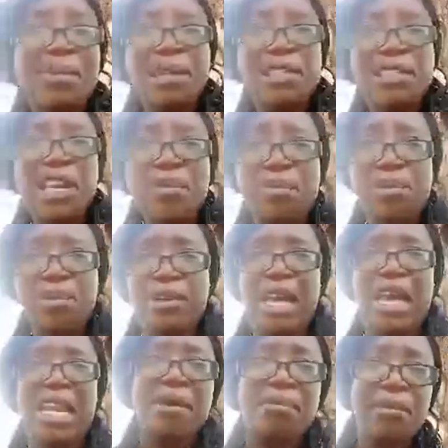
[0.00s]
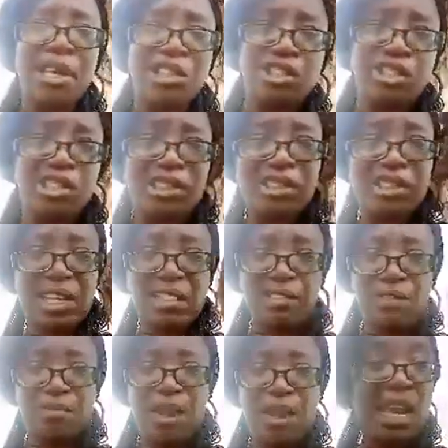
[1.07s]
a tape rule and I measure the size
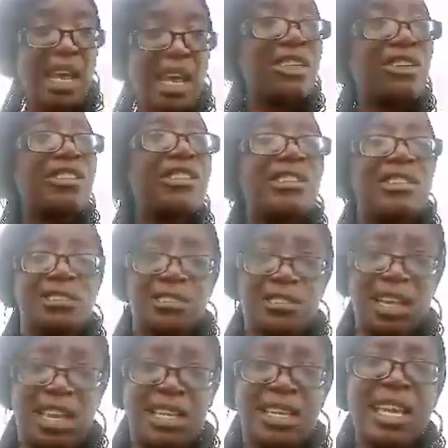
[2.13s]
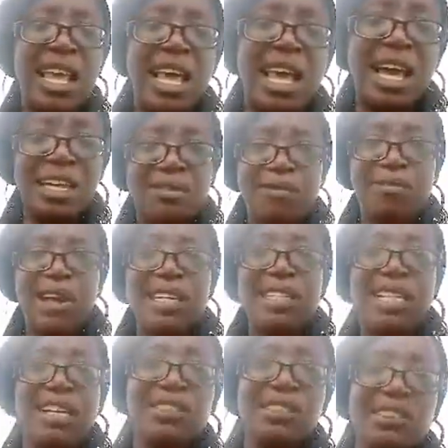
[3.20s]
of my land on this side, and I
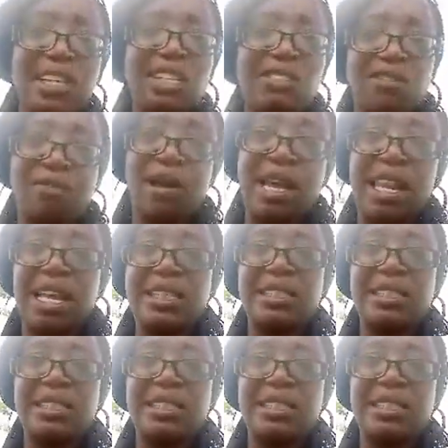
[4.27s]
found out the size of my land